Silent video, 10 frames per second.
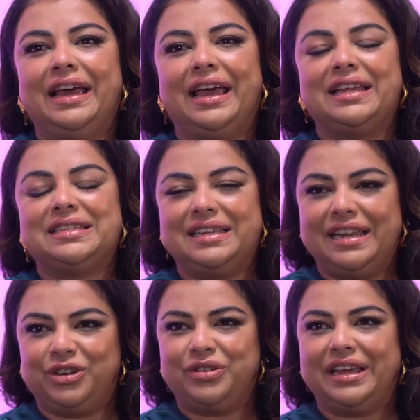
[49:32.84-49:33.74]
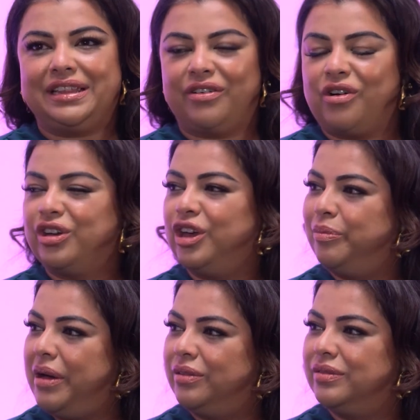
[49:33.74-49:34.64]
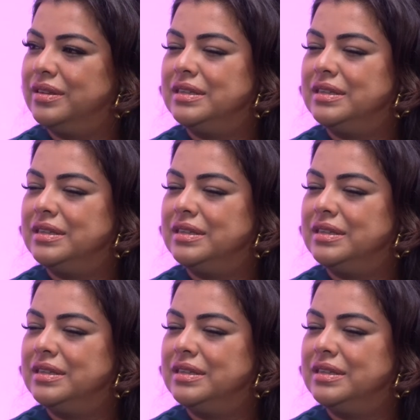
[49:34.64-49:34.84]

It's literally they're arguing about the